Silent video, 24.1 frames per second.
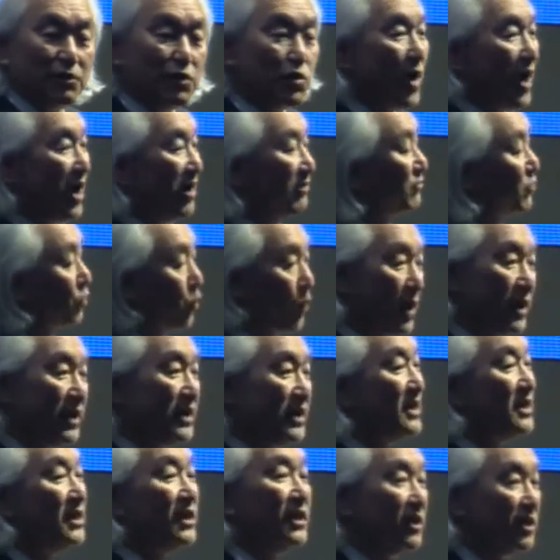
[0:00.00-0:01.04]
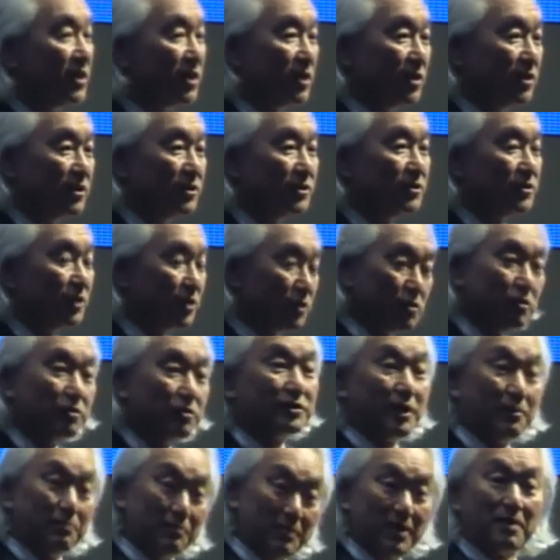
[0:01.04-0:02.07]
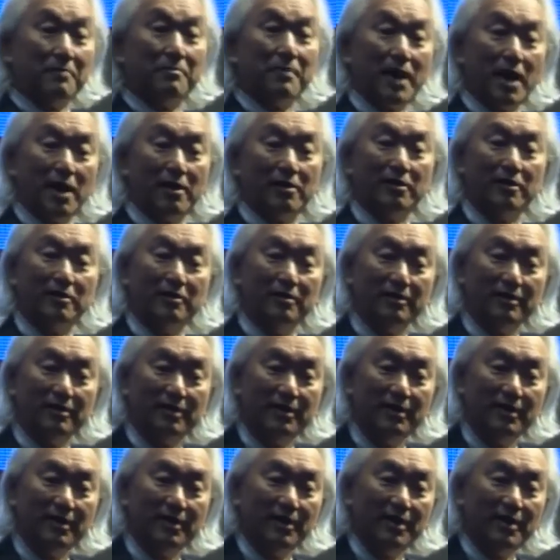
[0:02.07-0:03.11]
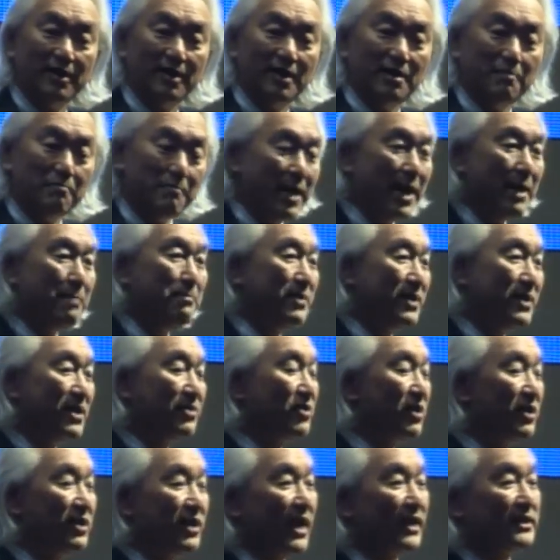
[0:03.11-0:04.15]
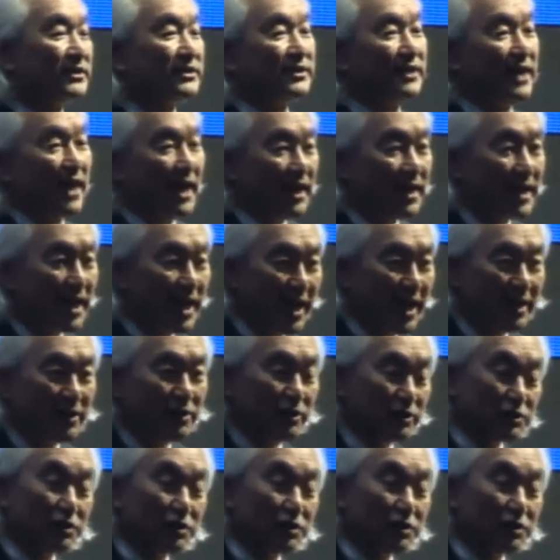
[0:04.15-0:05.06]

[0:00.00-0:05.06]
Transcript: You have 20 years to do something about it. Maybe in the next decade,